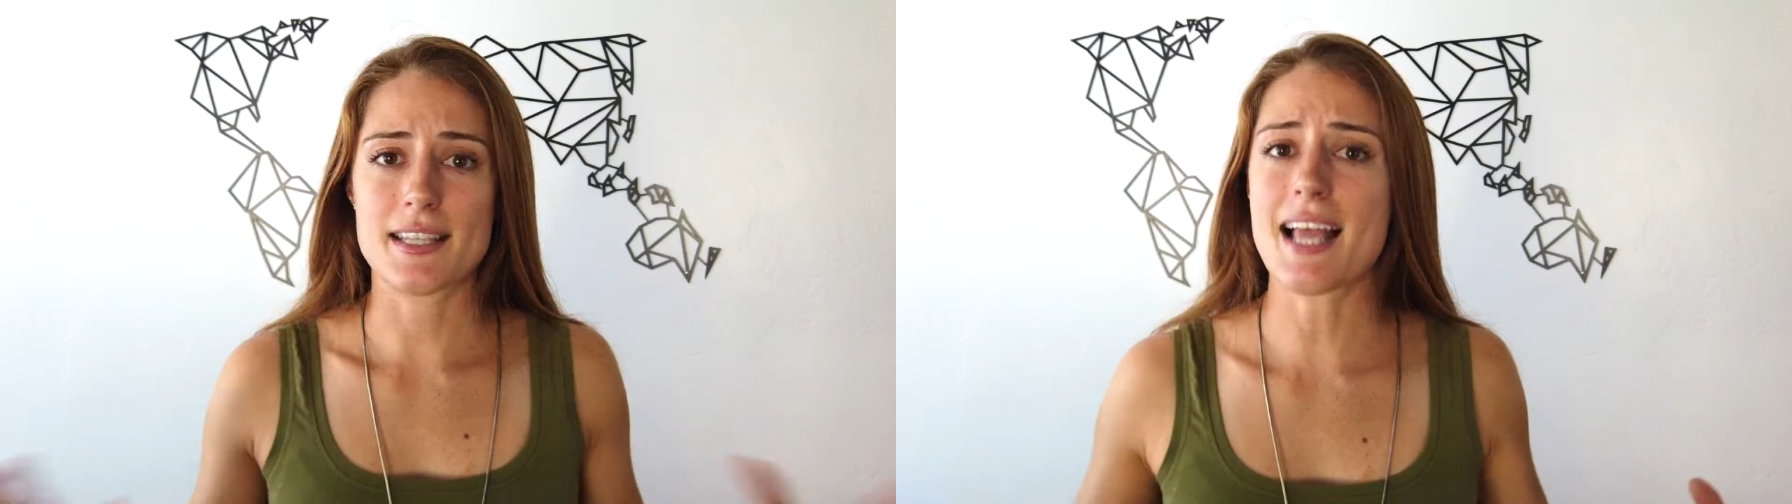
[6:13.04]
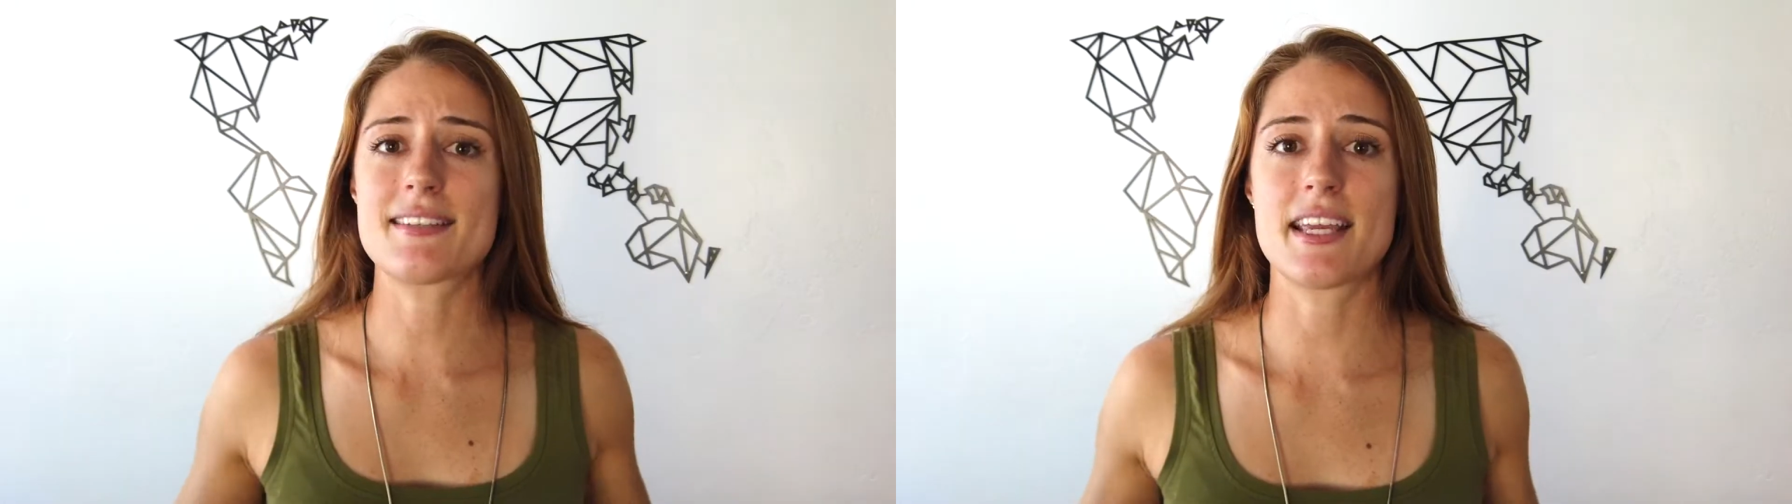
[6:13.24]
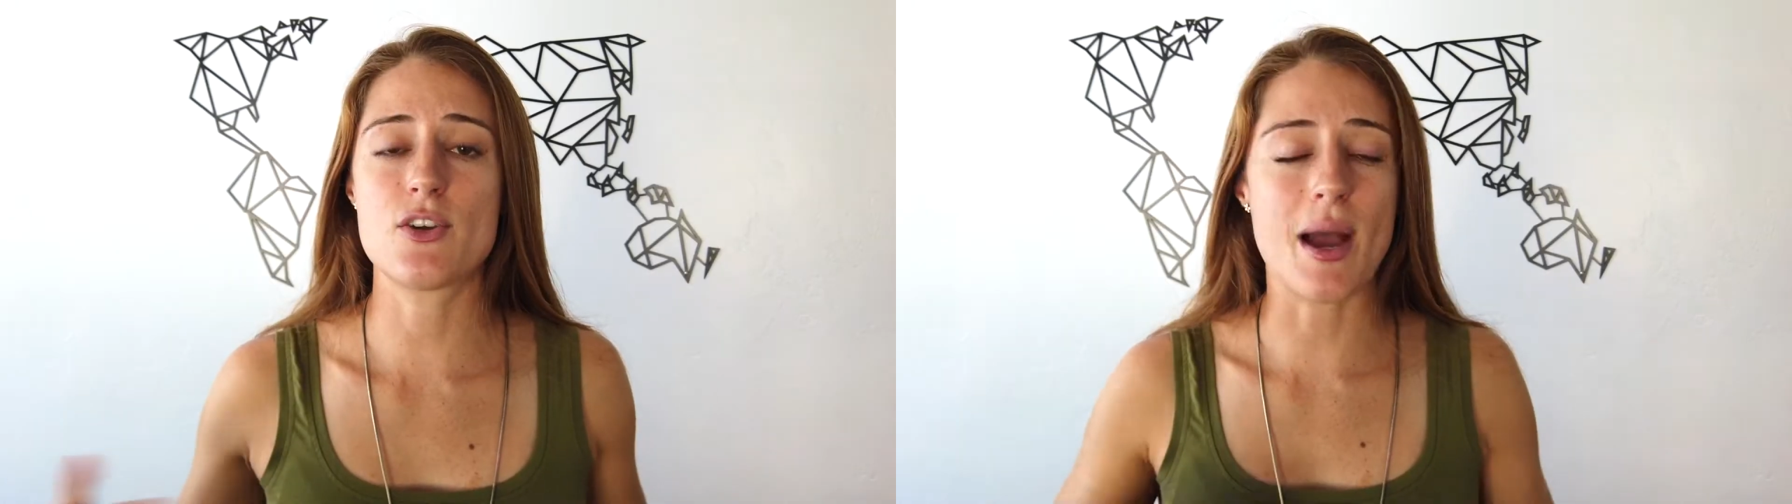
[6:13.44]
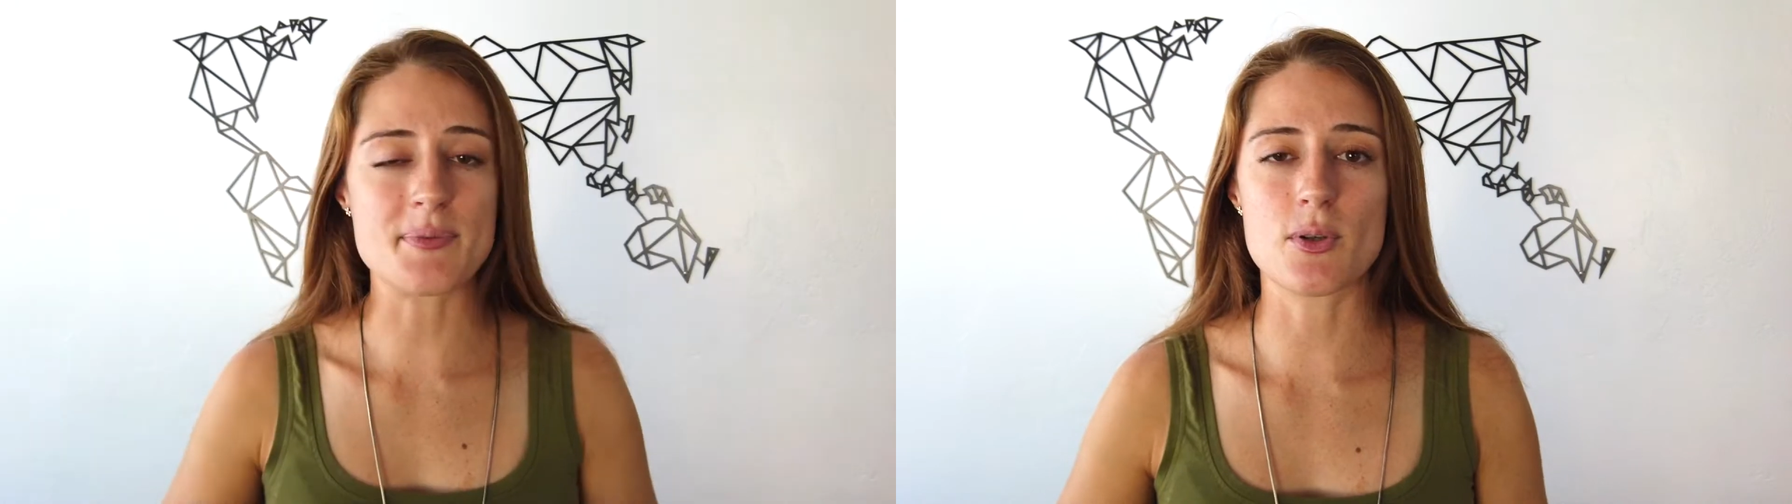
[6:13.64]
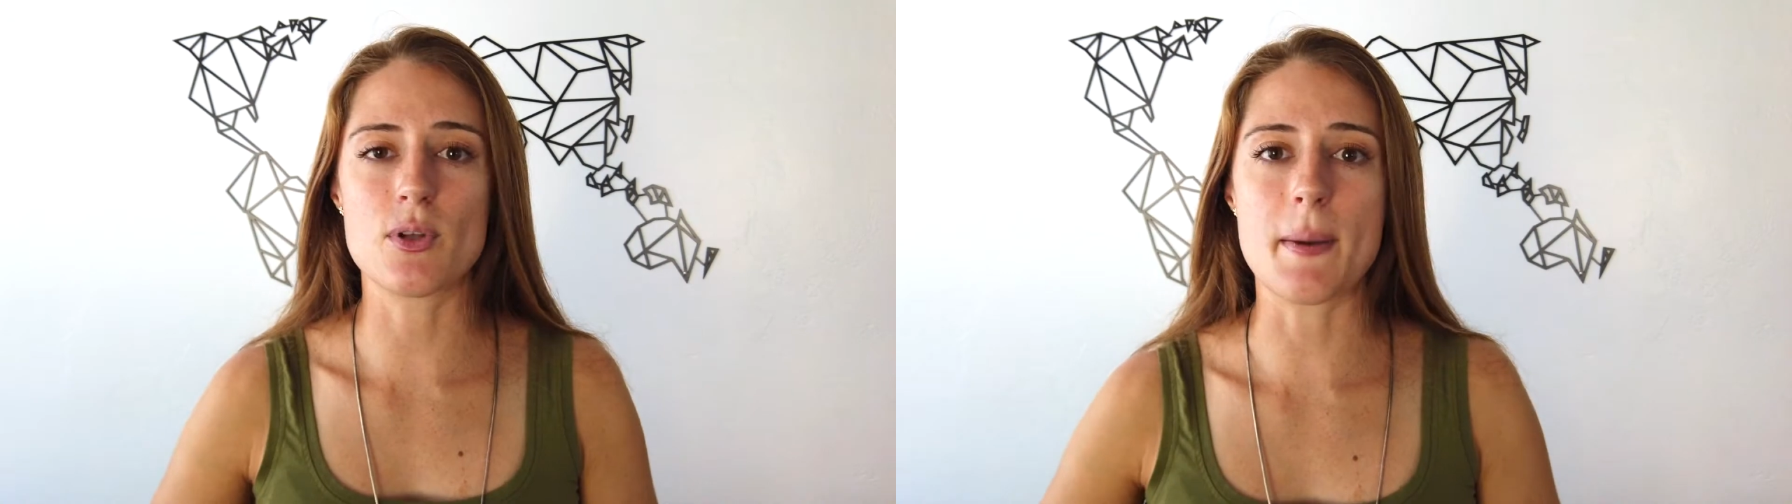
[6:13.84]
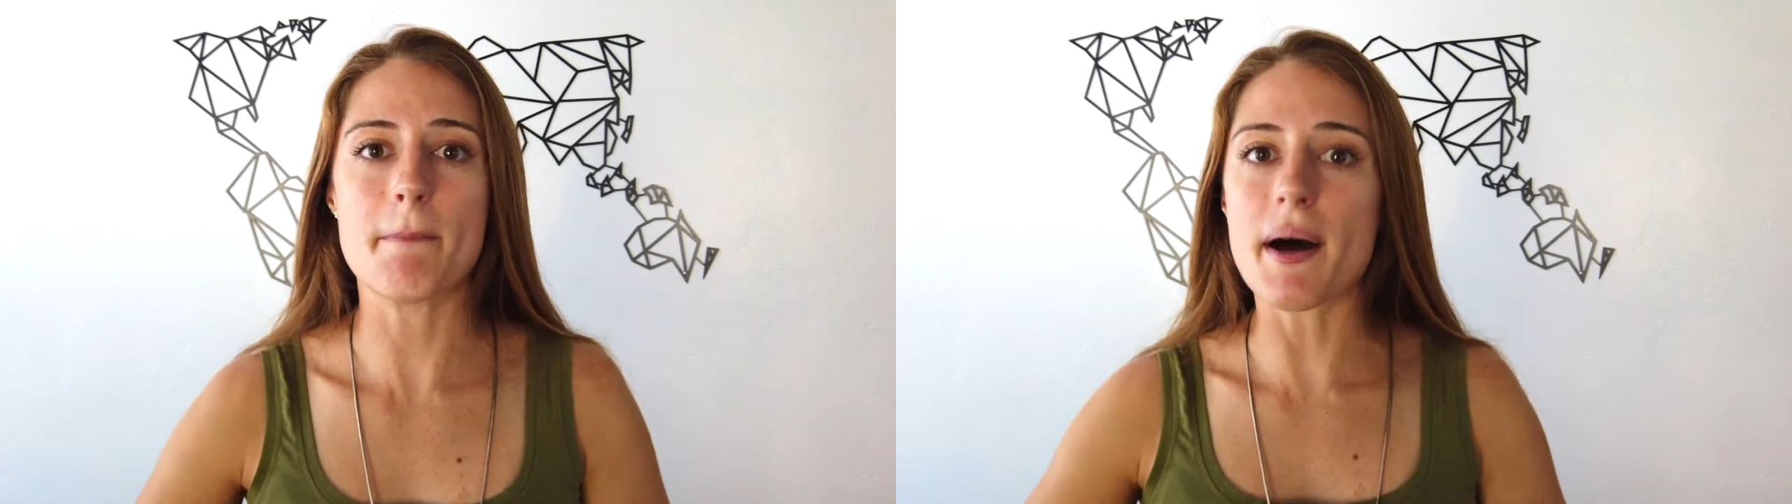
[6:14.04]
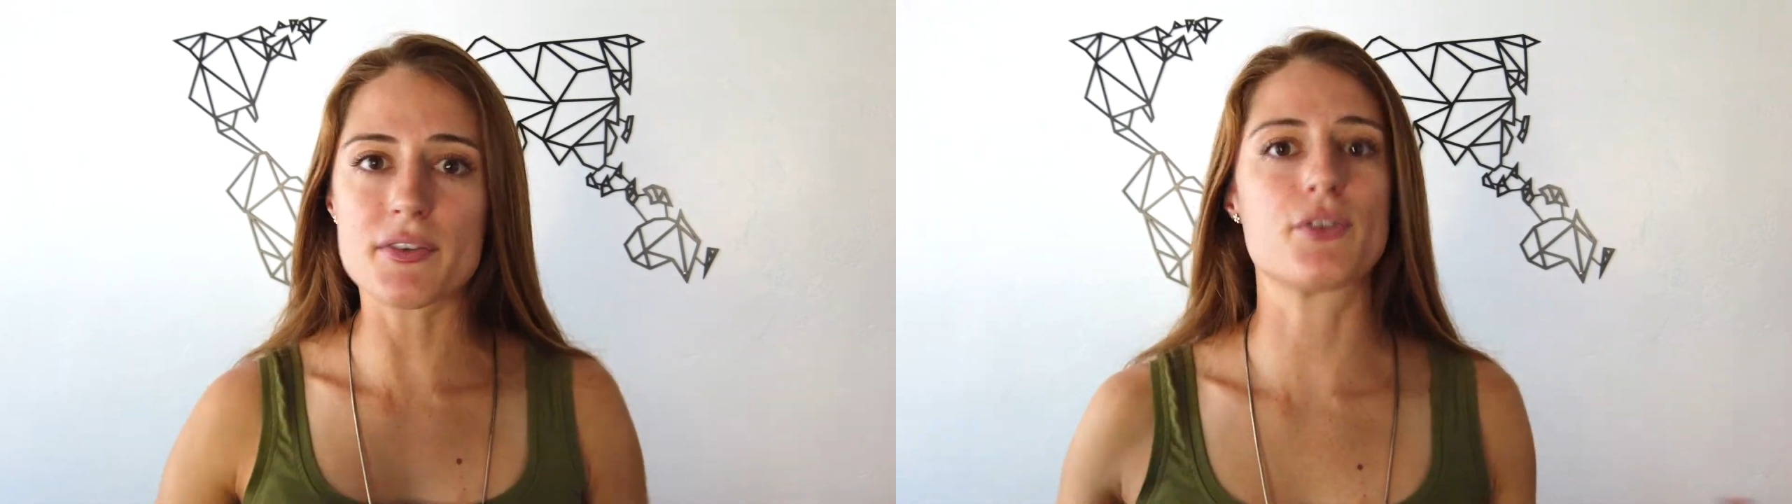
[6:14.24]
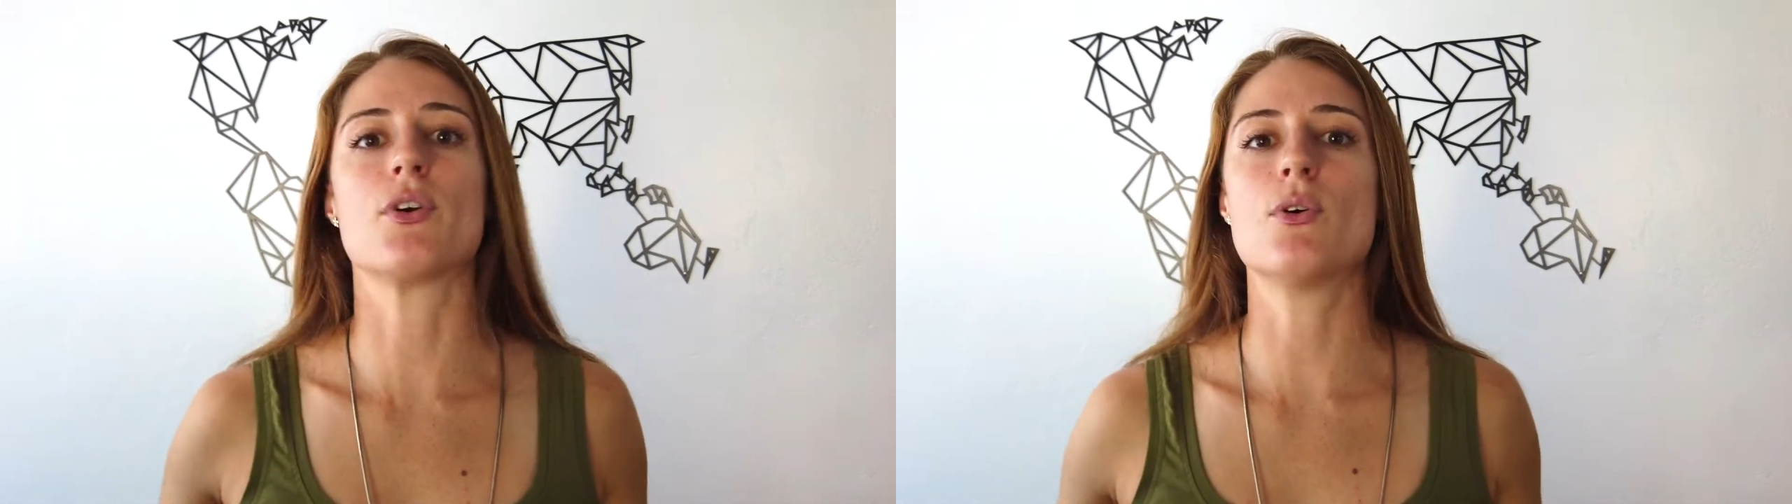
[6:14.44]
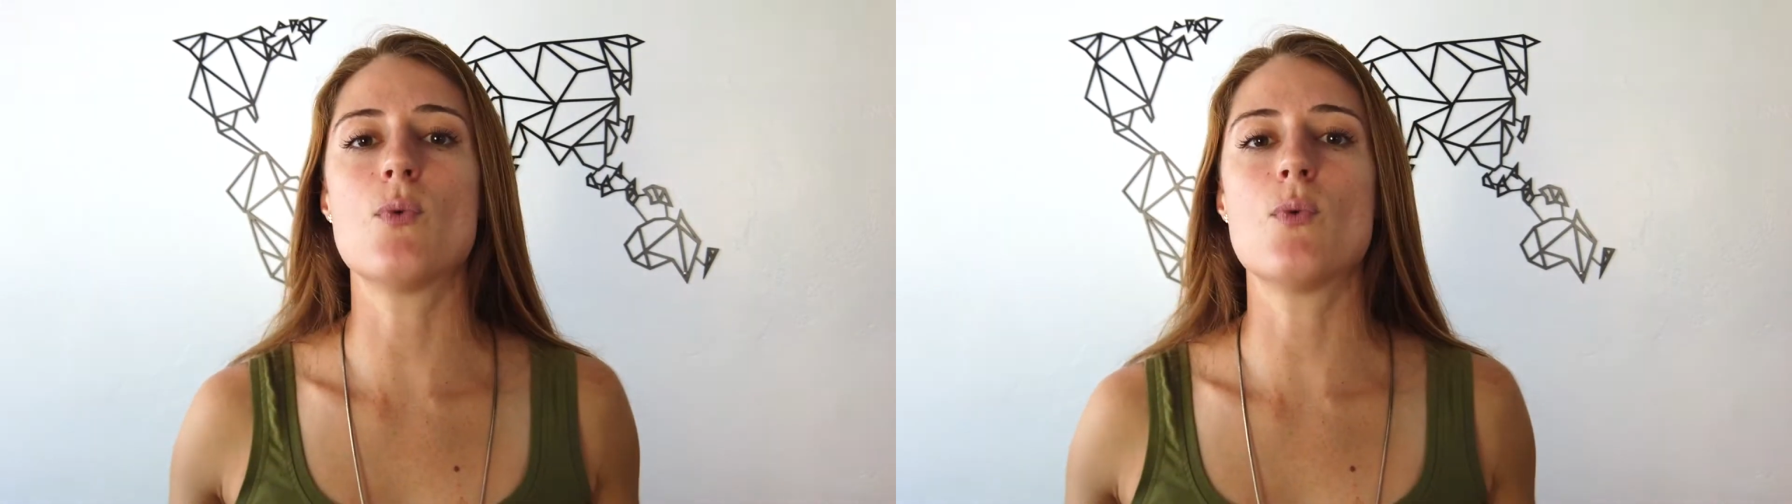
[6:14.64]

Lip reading: The last thing you absolutely must do